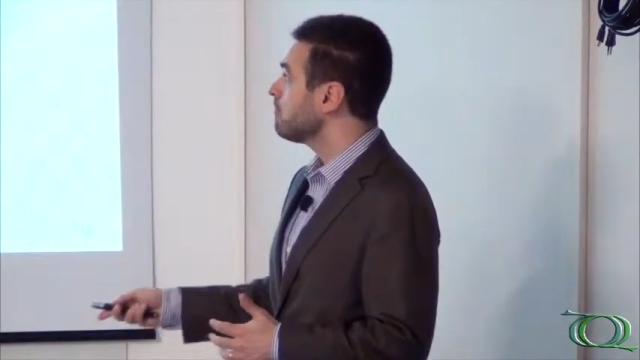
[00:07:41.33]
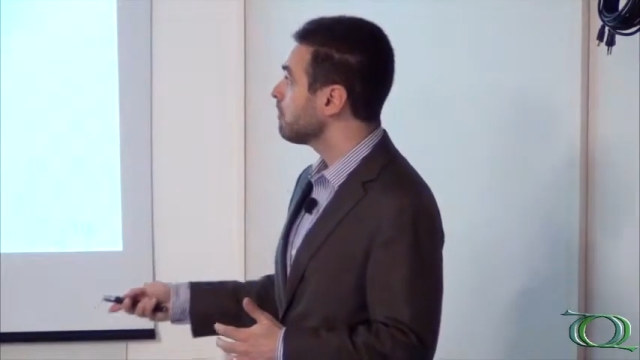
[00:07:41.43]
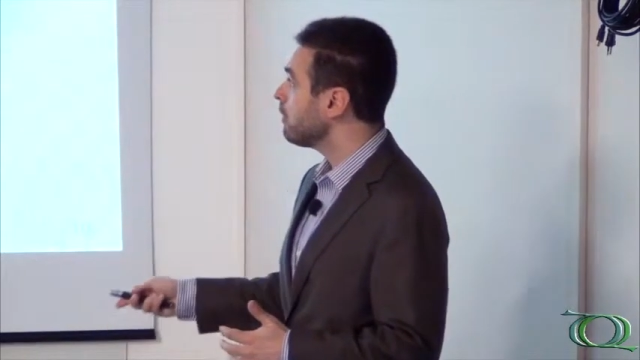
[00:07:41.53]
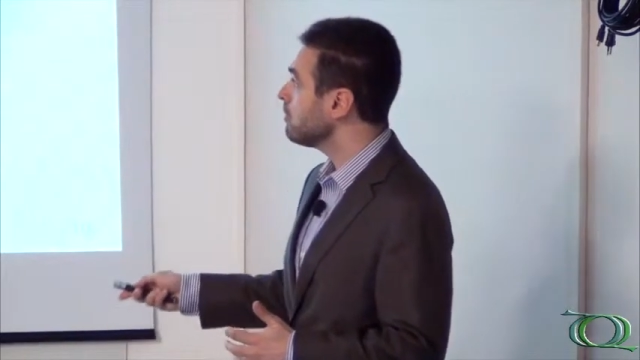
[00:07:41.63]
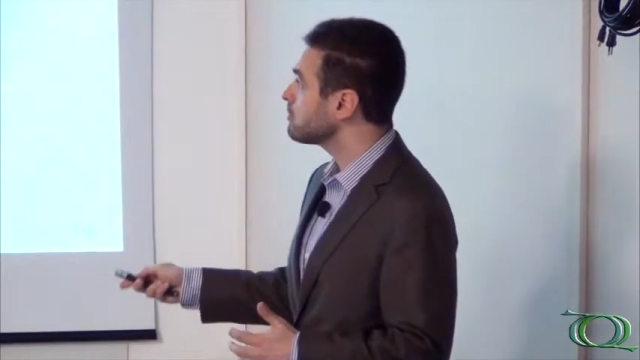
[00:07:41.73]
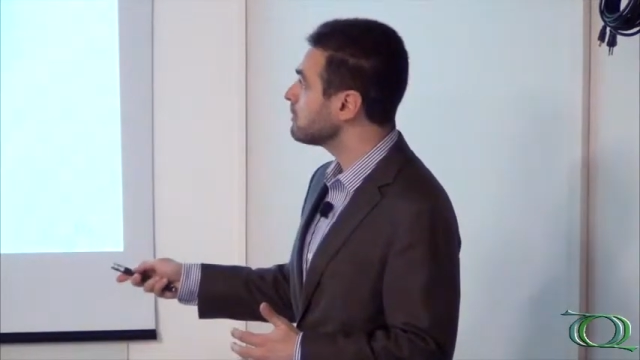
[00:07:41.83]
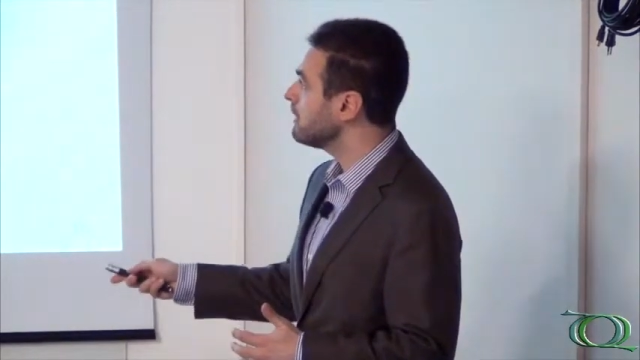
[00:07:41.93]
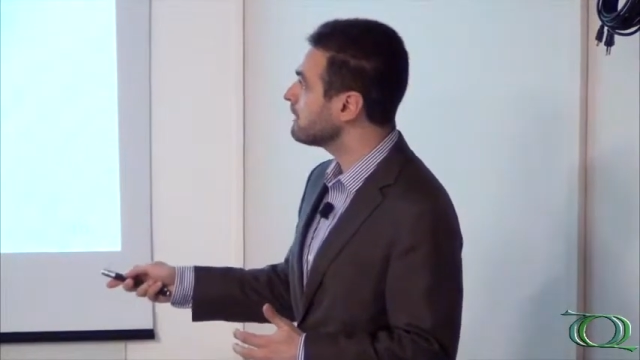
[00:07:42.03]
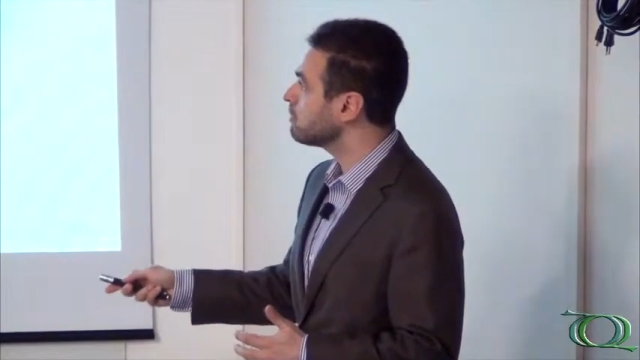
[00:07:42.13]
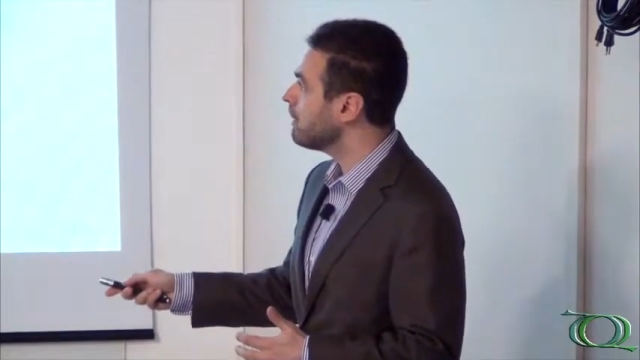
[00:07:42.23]
problems
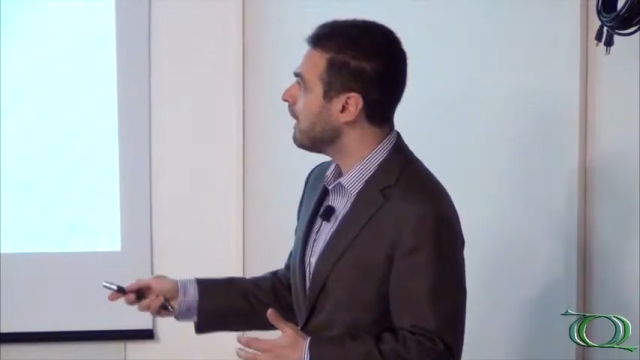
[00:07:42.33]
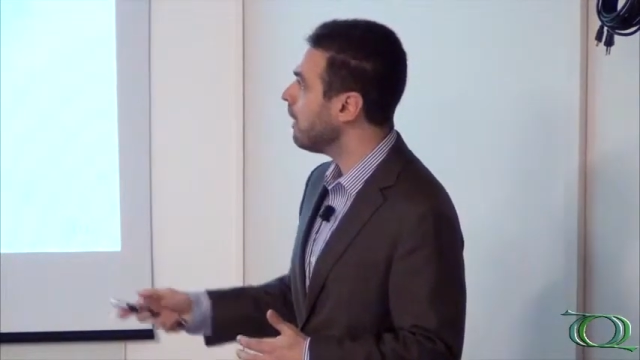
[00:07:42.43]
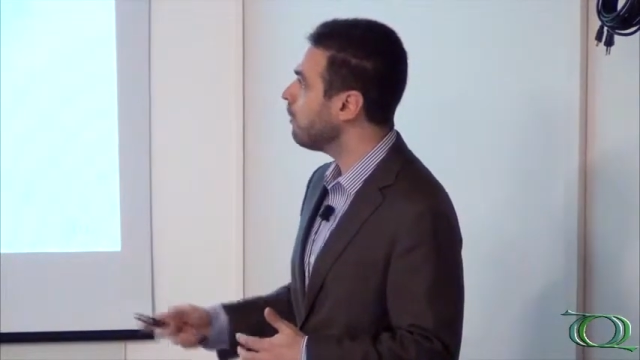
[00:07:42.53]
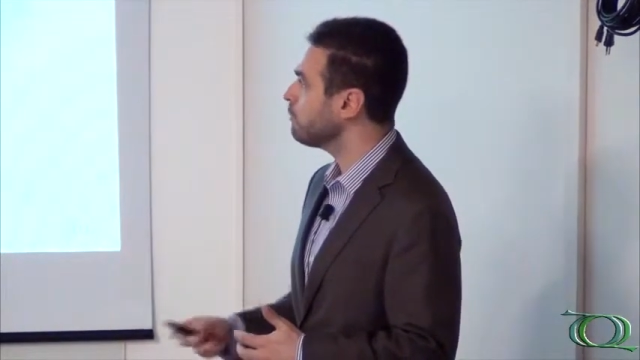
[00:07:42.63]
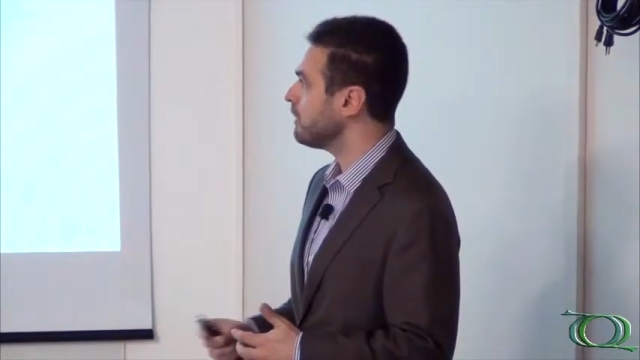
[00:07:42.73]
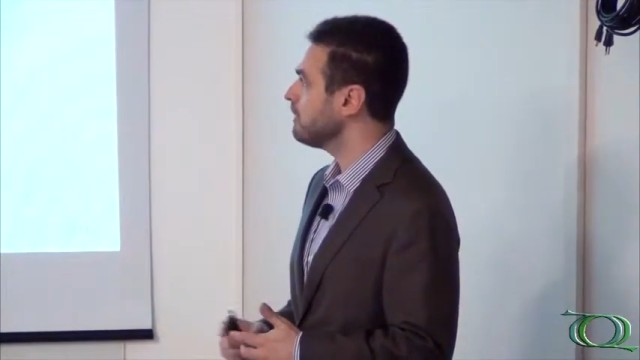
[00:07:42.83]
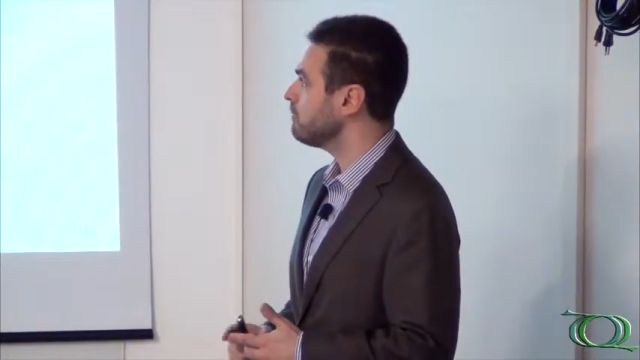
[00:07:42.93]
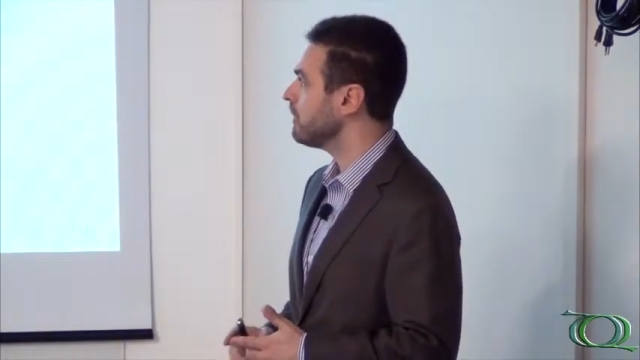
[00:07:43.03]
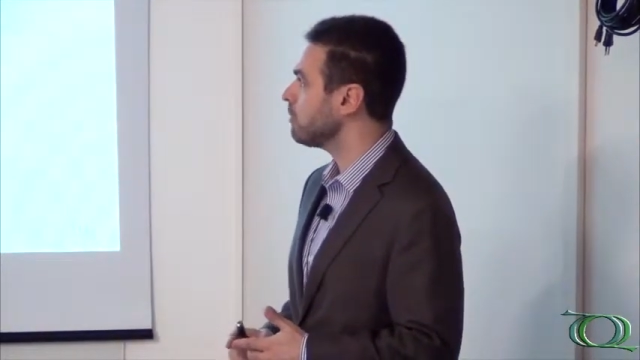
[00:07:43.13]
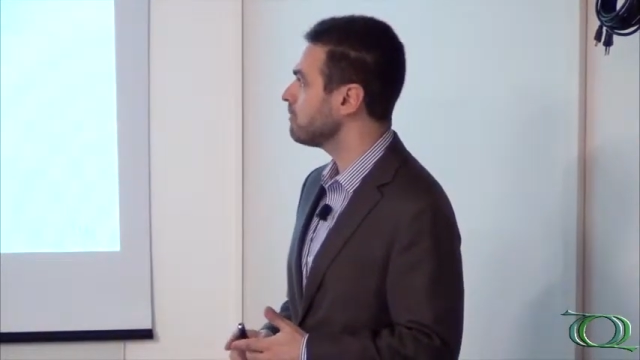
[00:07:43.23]
related to health and
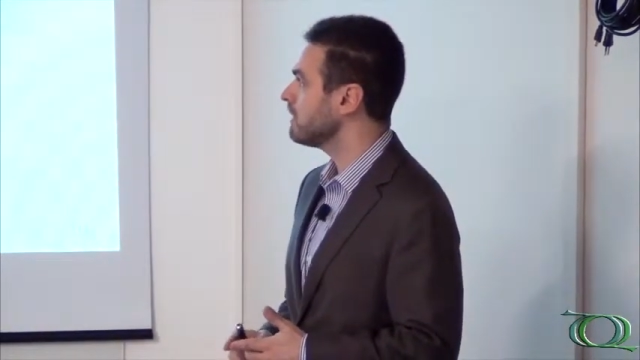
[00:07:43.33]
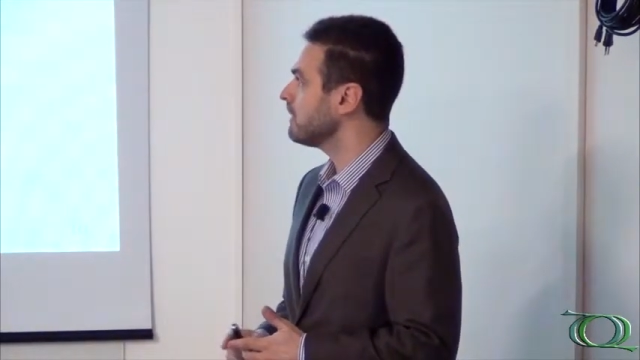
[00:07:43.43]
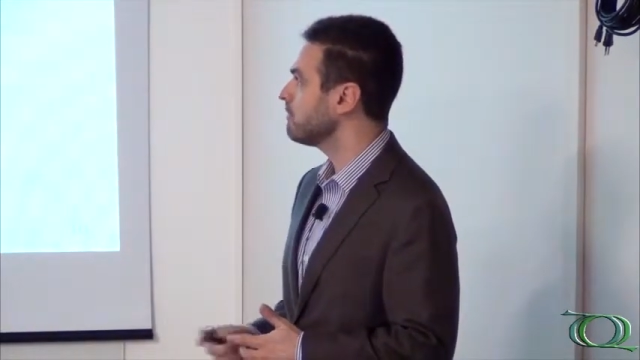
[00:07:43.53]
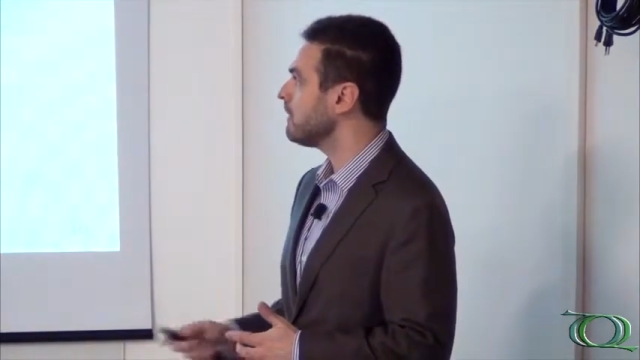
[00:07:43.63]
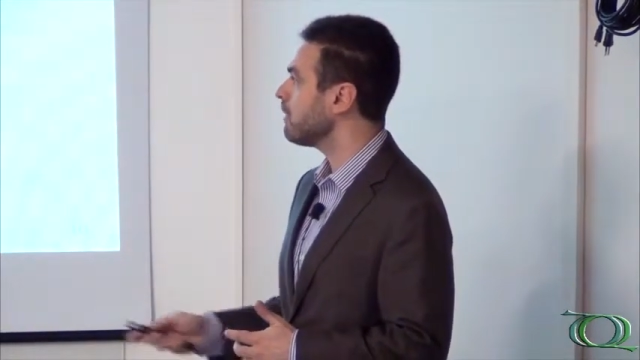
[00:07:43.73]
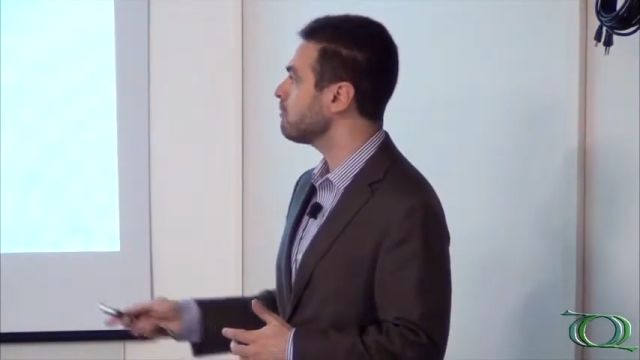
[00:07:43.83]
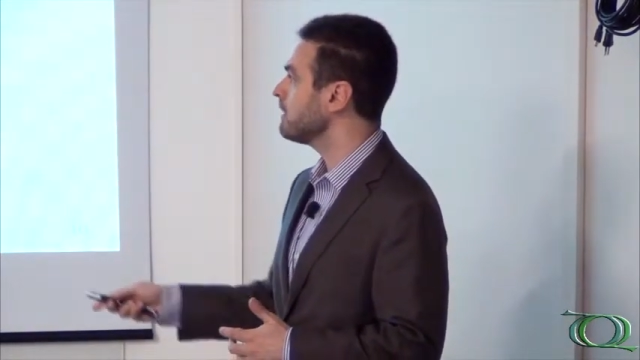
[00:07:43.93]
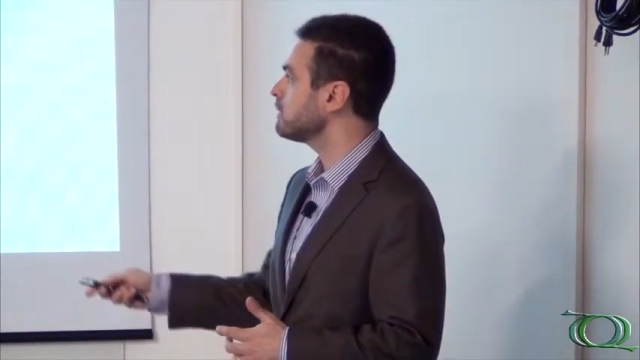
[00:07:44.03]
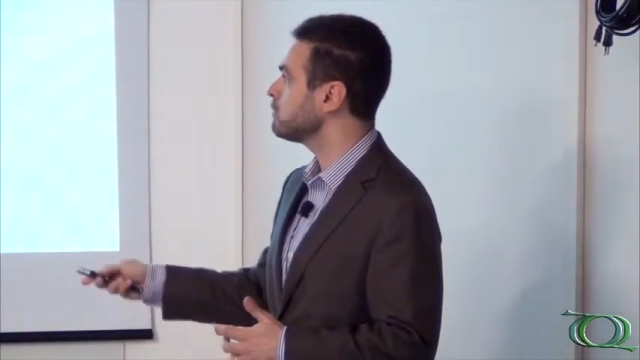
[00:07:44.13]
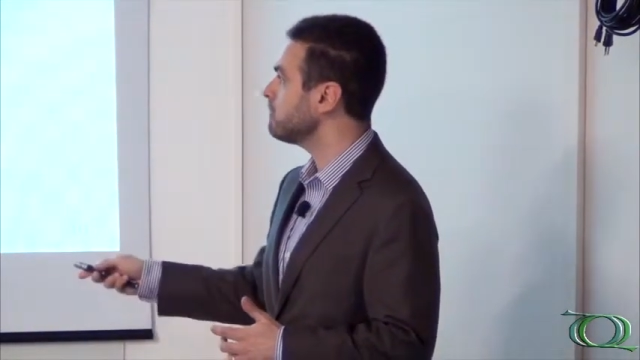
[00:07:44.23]

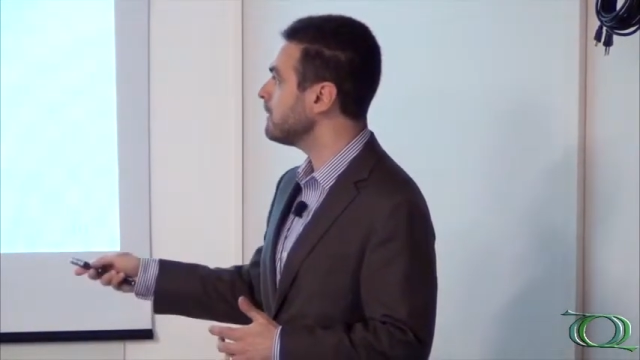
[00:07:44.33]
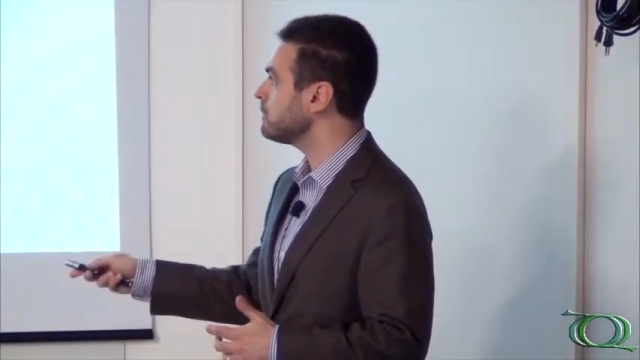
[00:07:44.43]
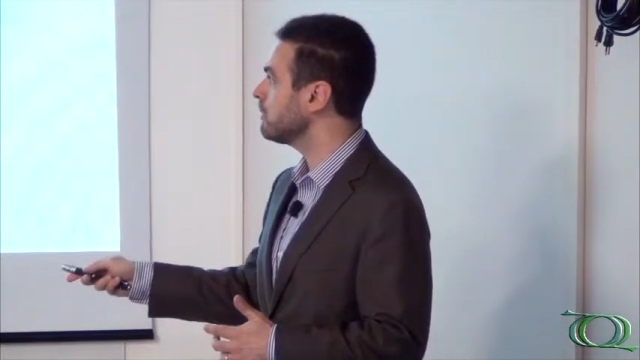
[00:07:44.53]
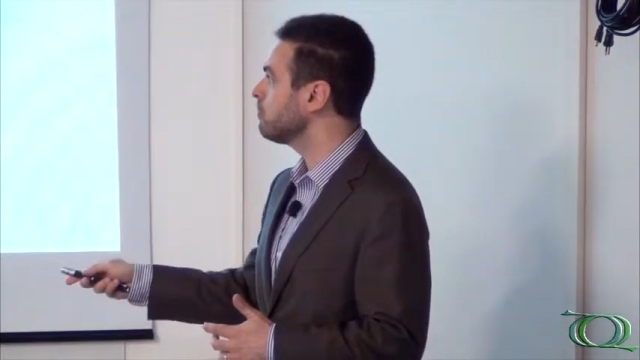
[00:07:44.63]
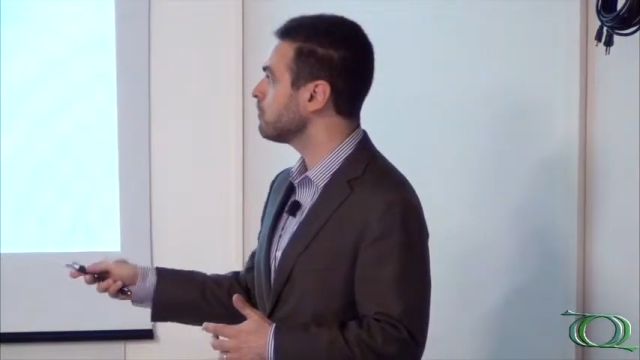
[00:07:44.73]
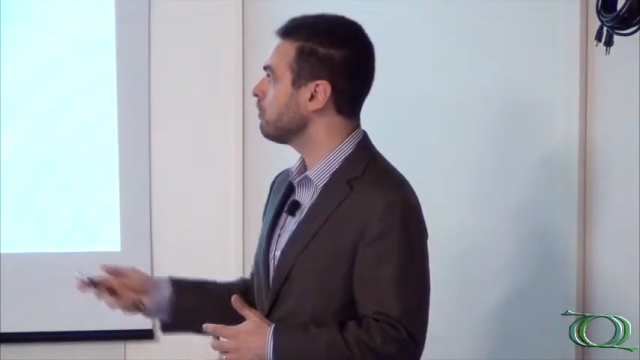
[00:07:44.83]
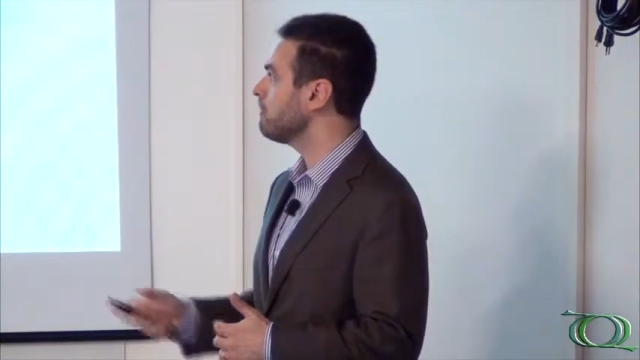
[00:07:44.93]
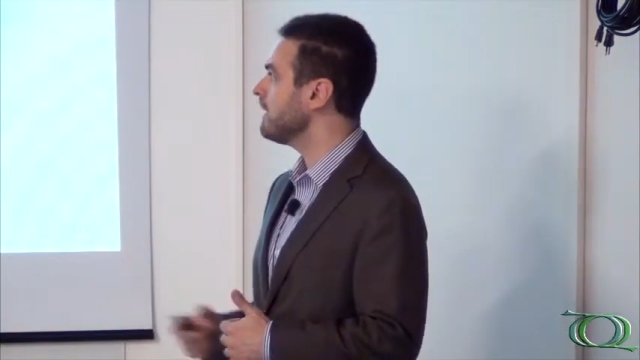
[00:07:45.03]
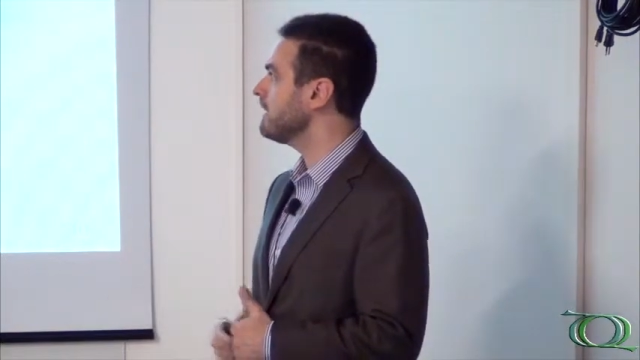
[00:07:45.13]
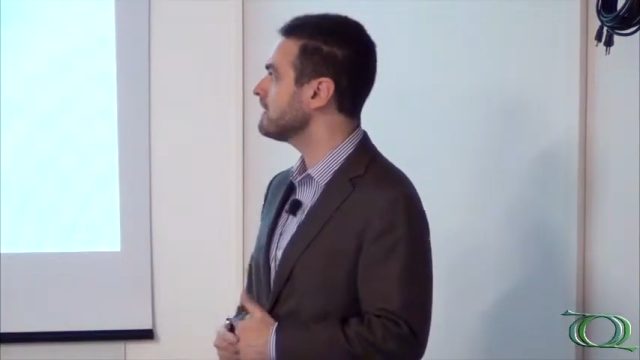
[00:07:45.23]
environment, especially
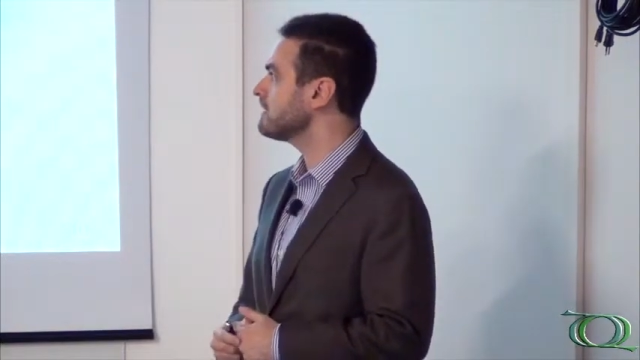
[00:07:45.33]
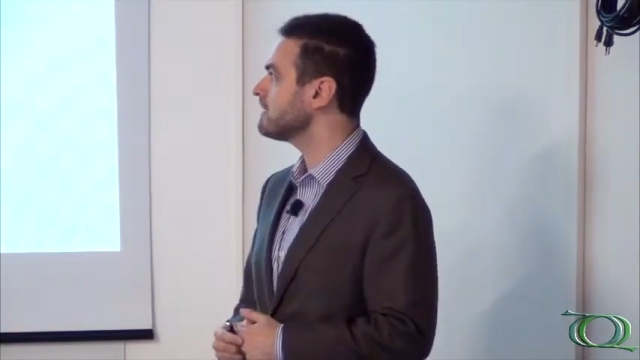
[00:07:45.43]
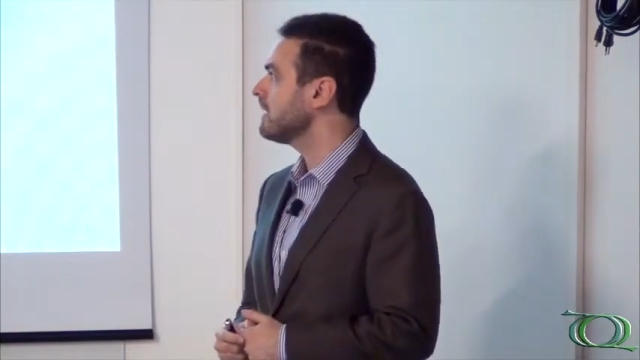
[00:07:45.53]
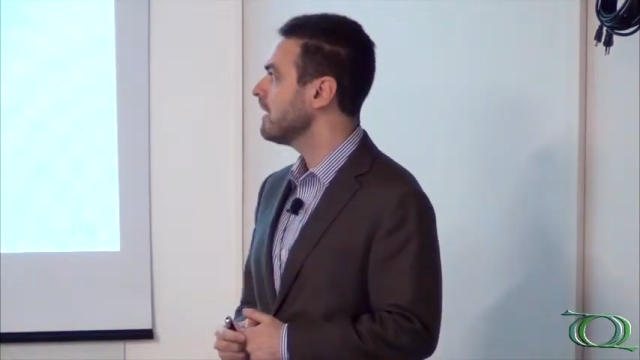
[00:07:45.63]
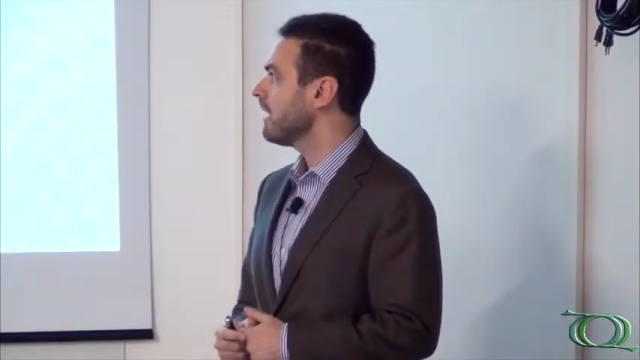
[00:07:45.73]
nucleobases,